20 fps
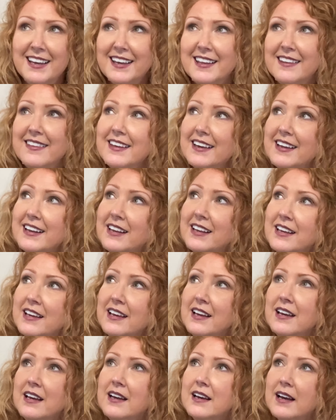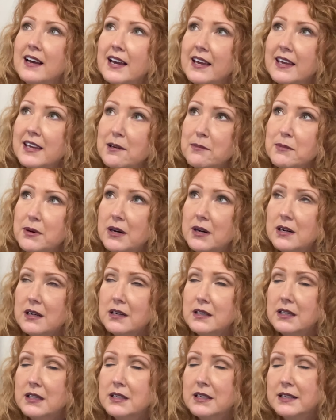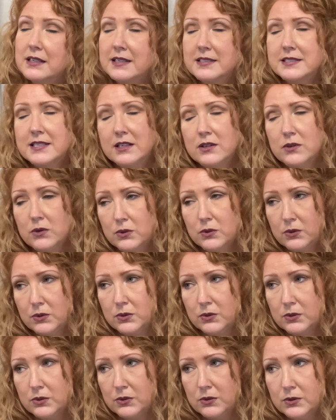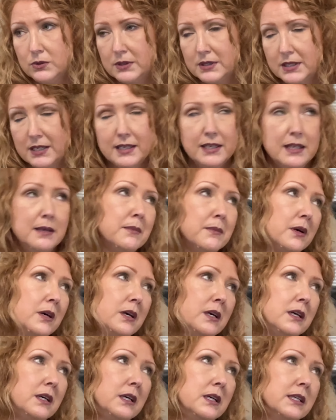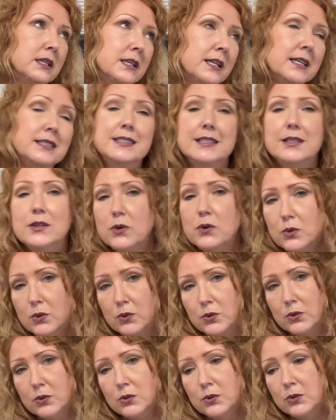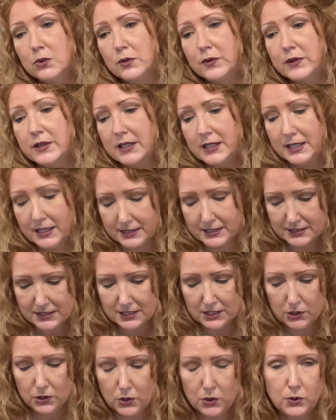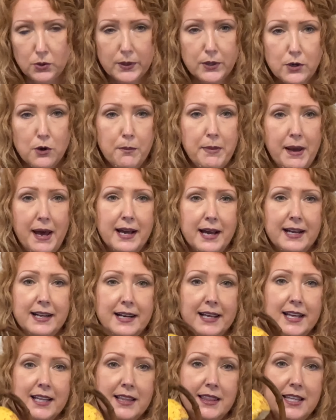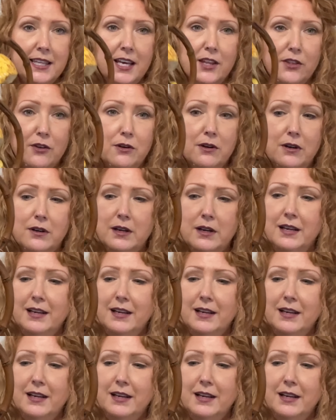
And then I hem hawed and I said no. And then I hem hawed and I said no. And then the next thing you know, I go back and I get the other